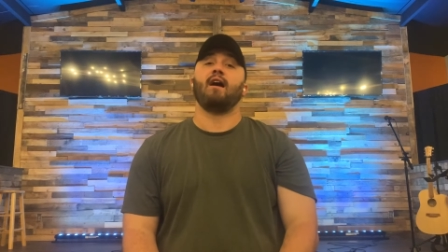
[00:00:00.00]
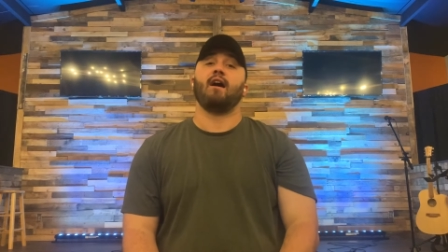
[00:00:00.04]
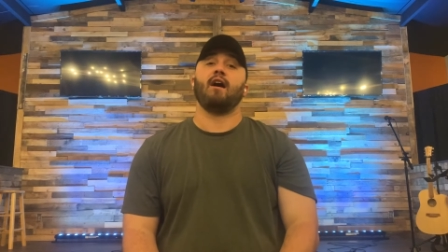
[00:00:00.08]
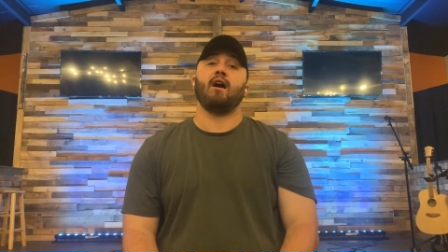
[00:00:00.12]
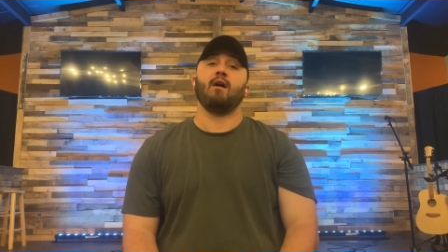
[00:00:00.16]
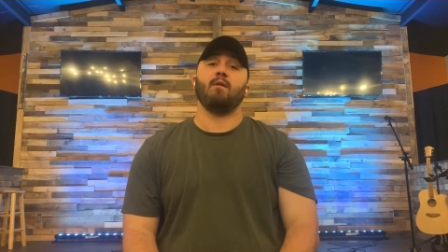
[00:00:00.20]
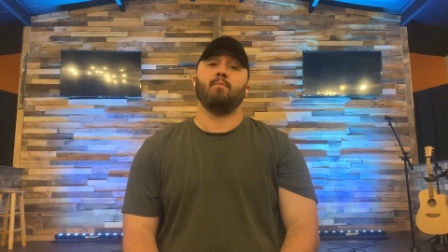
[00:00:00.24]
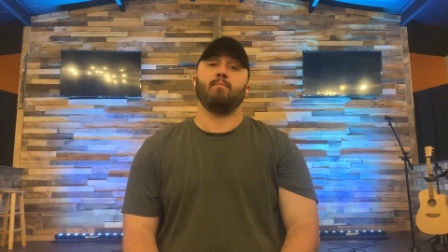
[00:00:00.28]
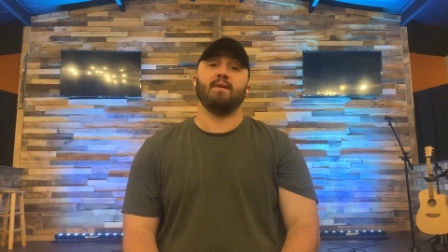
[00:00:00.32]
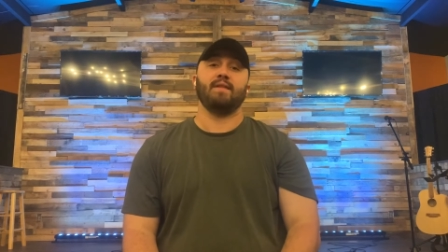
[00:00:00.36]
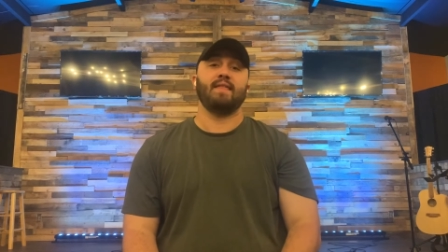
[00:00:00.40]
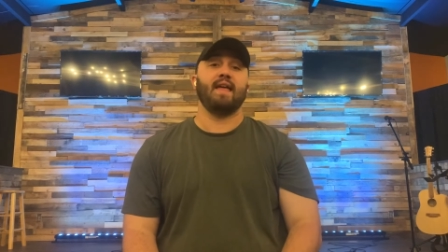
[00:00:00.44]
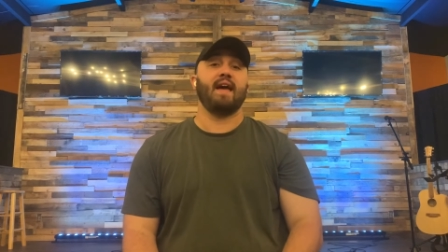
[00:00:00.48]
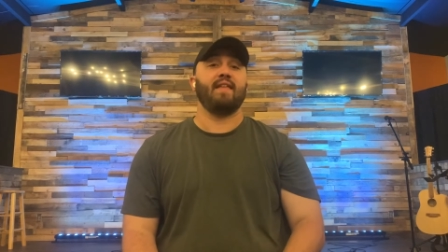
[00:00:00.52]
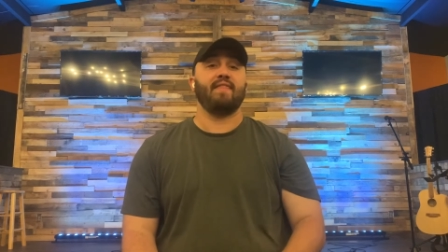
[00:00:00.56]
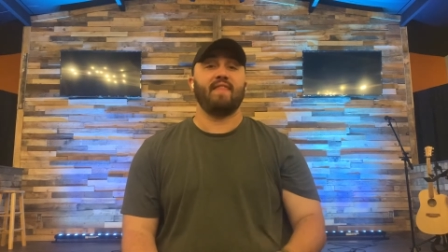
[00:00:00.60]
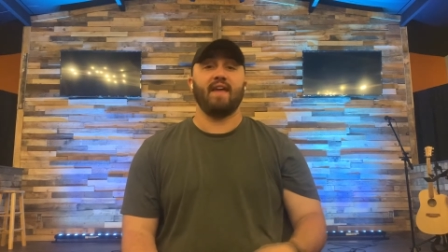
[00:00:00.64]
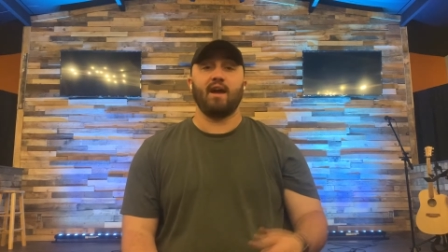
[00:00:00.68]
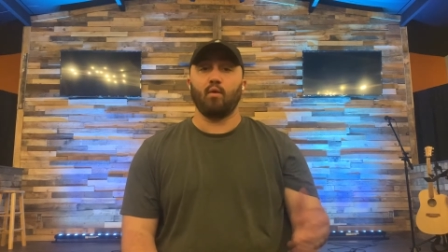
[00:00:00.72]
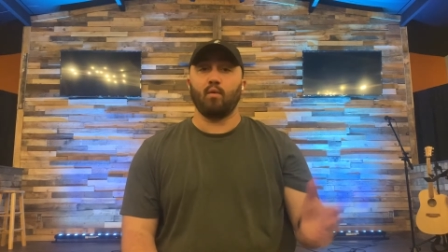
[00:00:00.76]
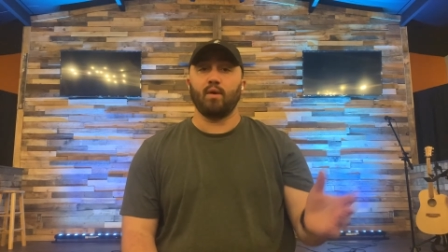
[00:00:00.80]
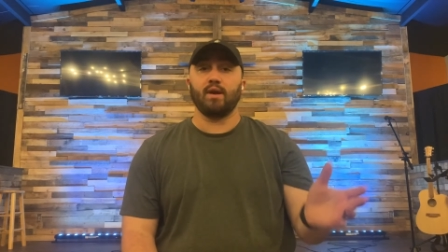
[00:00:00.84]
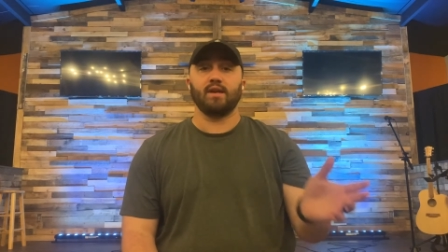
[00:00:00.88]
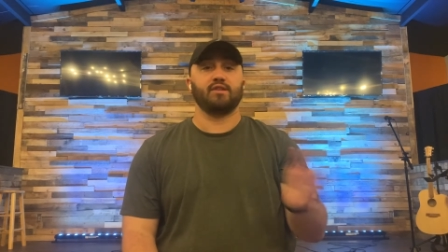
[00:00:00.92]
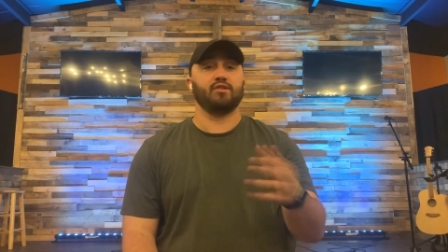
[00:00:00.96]
um, be that
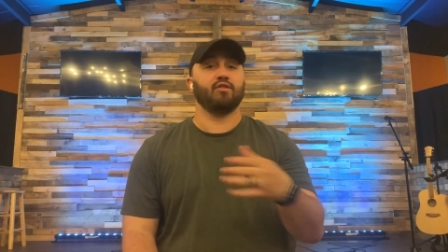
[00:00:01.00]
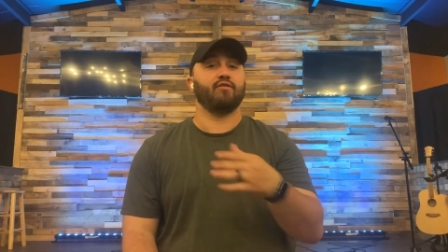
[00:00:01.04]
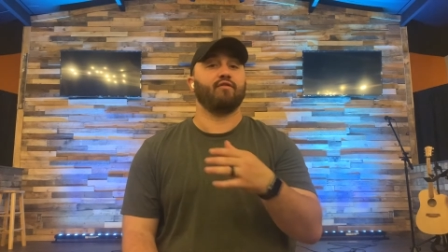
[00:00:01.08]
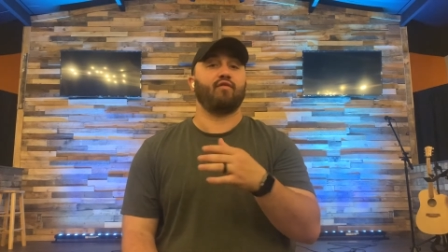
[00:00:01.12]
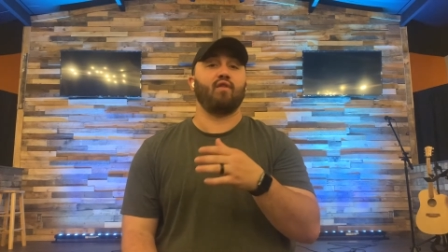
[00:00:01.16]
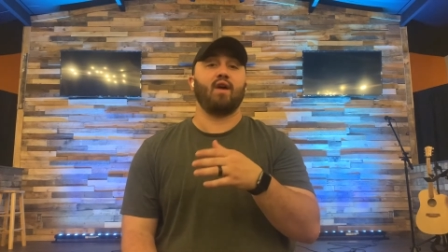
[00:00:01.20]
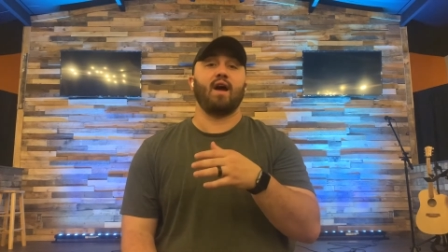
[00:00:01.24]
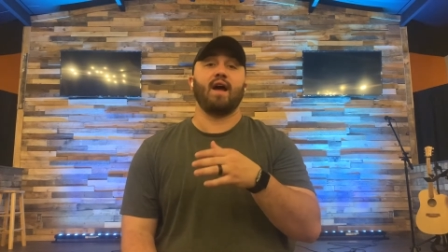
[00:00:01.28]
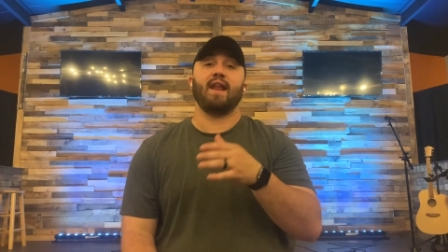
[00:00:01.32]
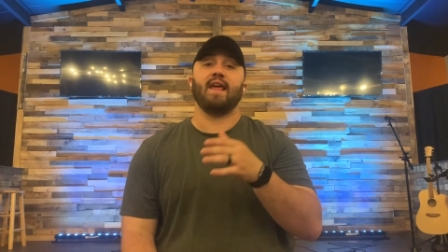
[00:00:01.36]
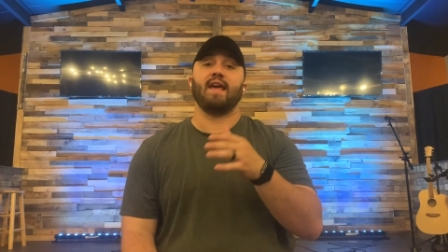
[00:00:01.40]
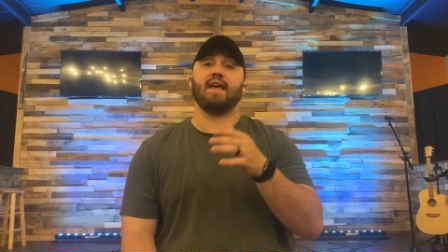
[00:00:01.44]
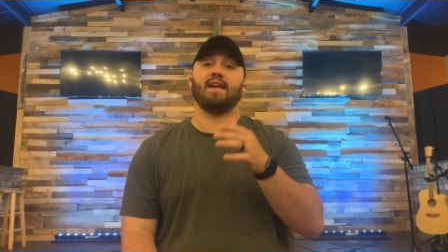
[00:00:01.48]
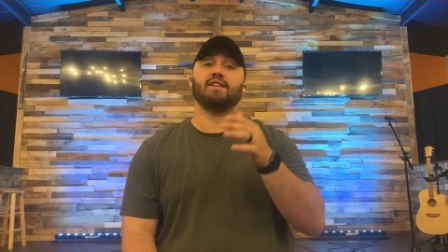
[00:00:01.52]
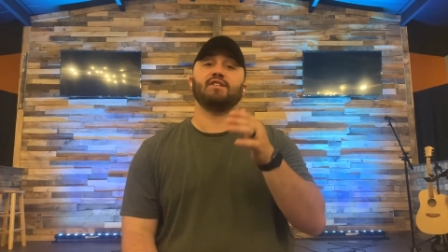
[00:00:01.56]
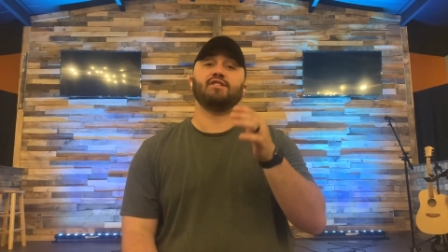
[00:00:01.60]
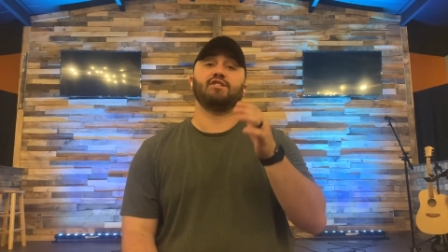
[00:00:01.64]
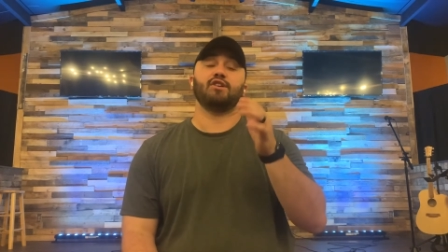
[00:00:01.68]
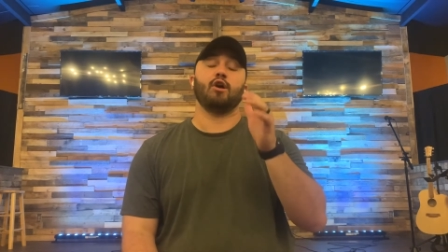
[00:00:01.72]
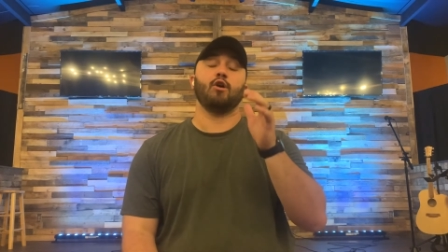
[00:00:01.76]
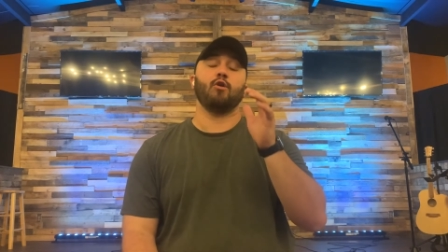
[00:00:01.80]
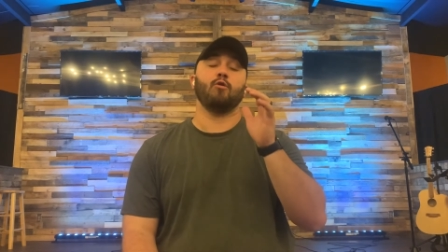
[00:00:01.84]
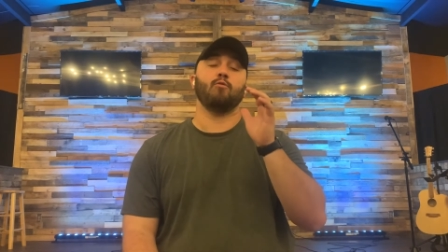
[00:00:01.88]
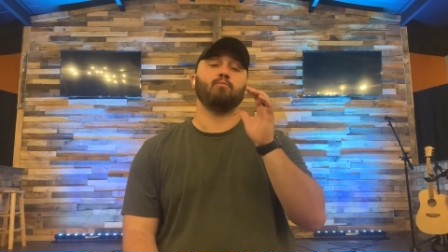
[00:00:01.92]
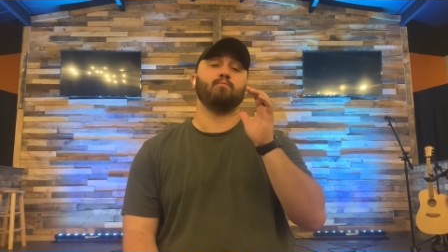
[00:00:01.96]
that week till Friday. And
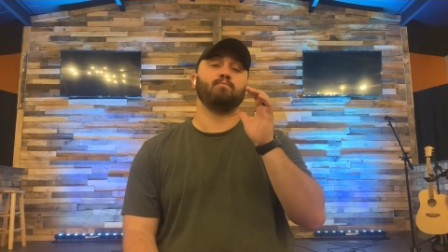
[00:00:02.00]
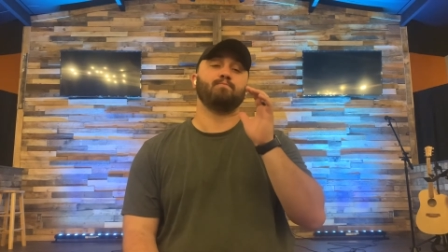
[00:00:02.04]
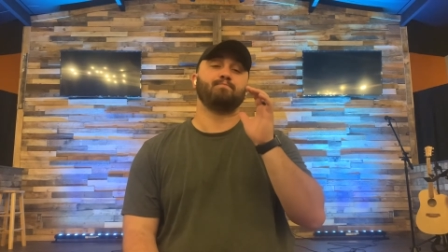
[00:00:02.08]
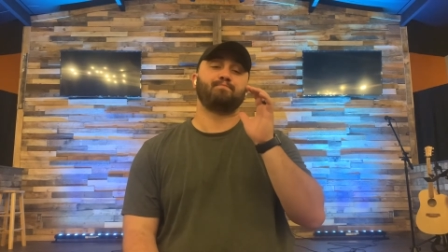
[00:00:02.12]
so,